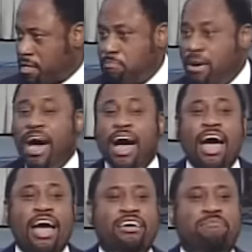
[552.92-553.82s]

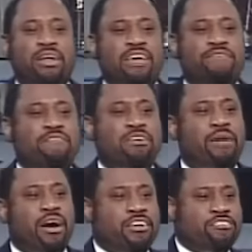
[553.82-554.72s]
Baha'i believe
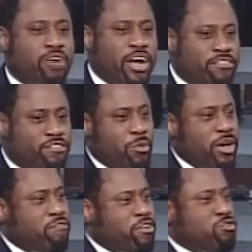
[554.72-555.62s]
everybody is right, so
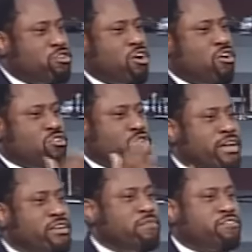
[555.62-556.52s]
wherever you go, you
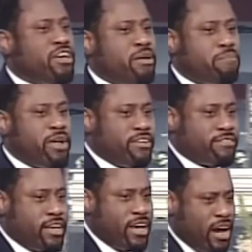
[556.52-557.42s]
end up the same
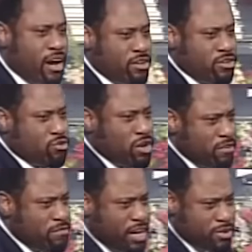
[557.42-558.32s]
place. How do you
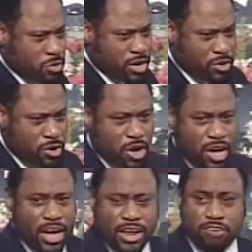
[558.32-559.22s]
live that way?
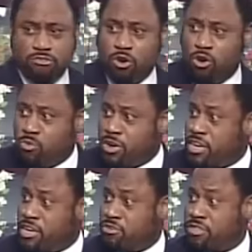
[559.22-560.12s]
Any road will
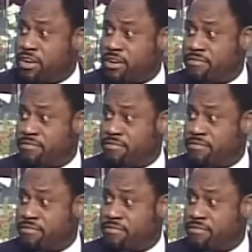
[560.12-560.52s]
take you there.